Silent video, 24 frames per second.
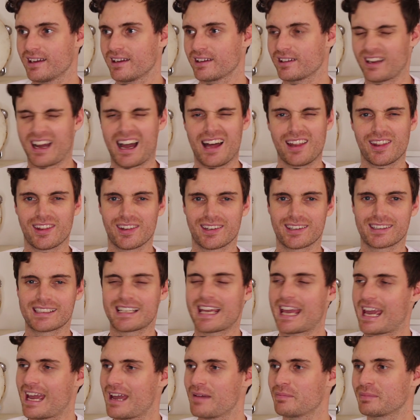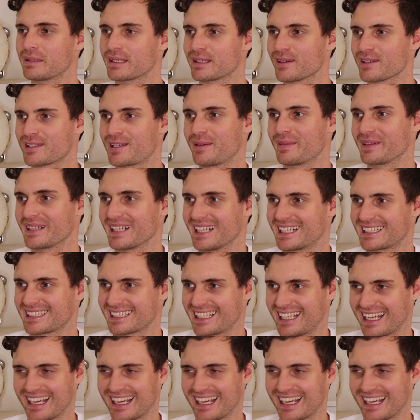other than camping or something like that.